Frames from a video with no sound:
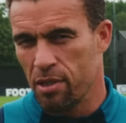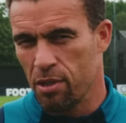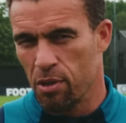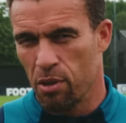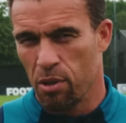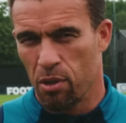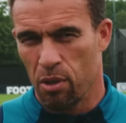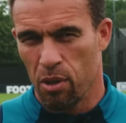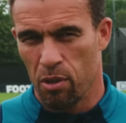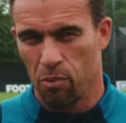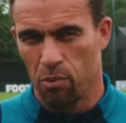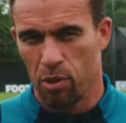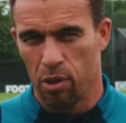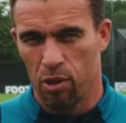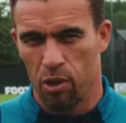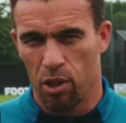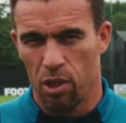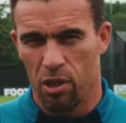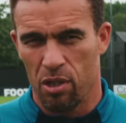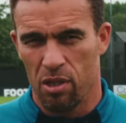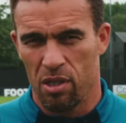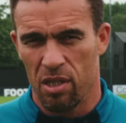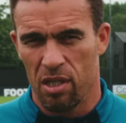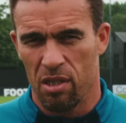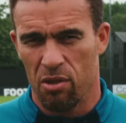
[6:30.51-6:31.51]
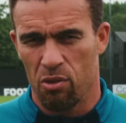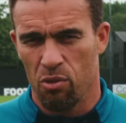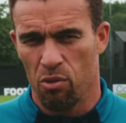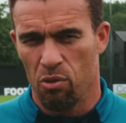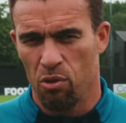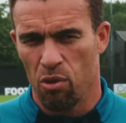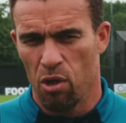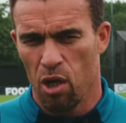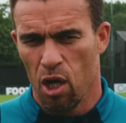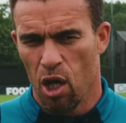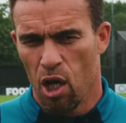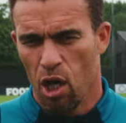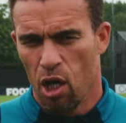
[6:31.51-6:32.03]
so we just need
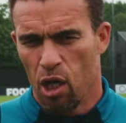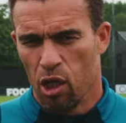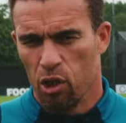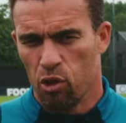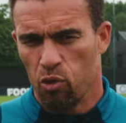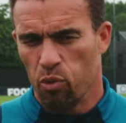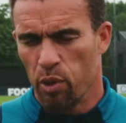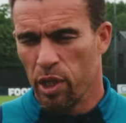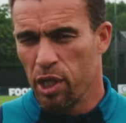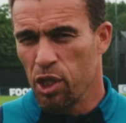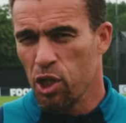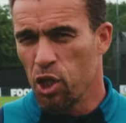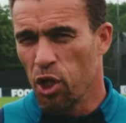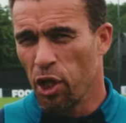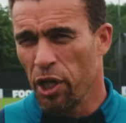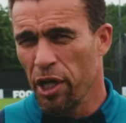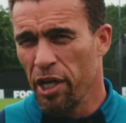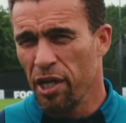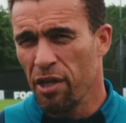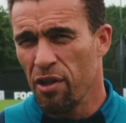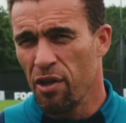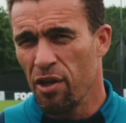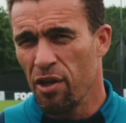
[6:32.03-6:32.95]
to enjoy